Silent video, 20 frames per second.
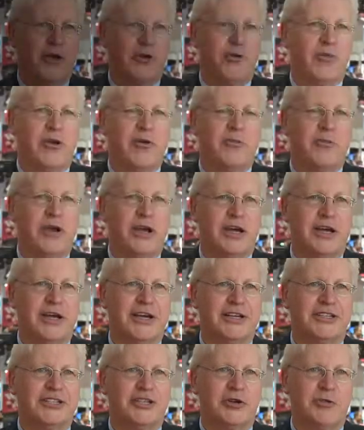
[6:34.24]
We've been a
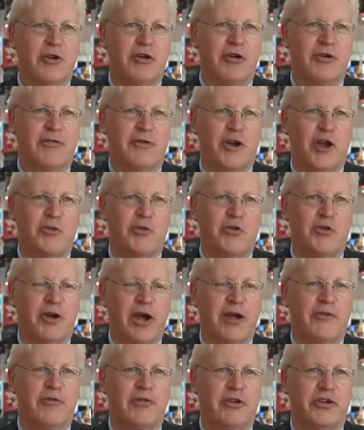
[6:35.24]
customer of Global
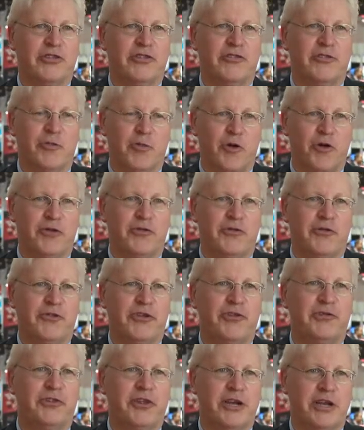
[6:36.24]
Graphics for more than
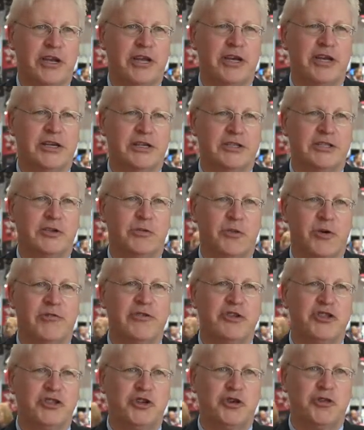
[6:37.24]
15 years, and we've
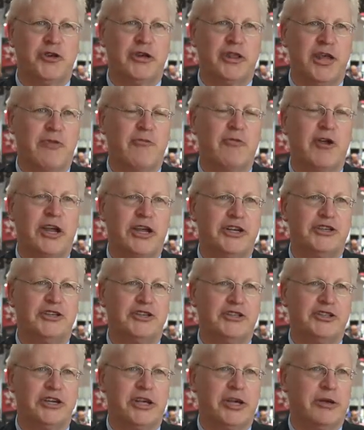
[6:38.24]
enjoyed that
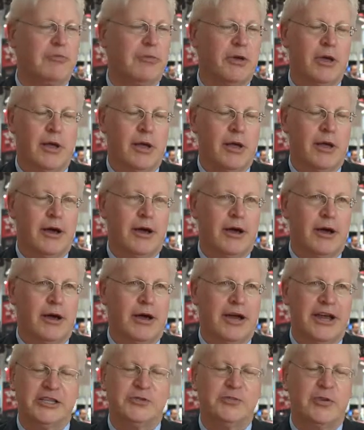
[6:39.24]
relationship.
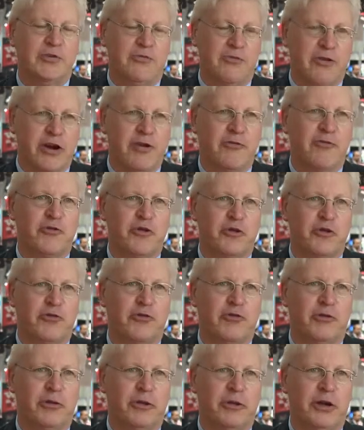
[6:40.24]
It's been very
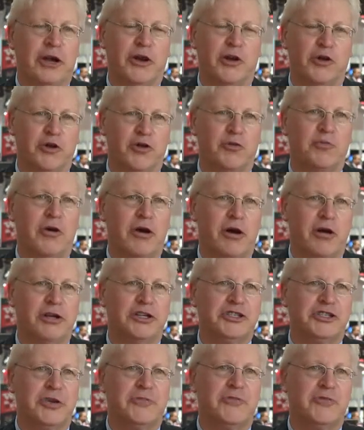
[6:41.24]
fruitful and a good
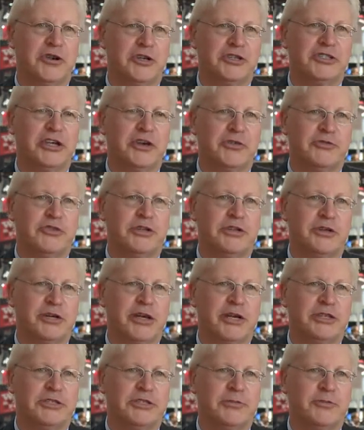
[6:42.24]
partnership for ourselves and our
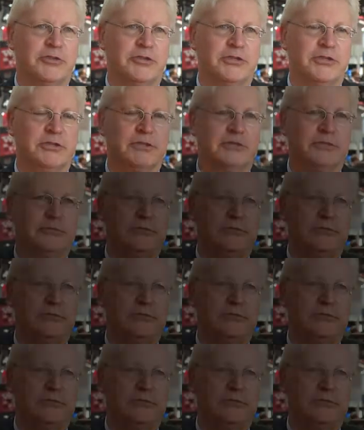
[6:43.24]
customers.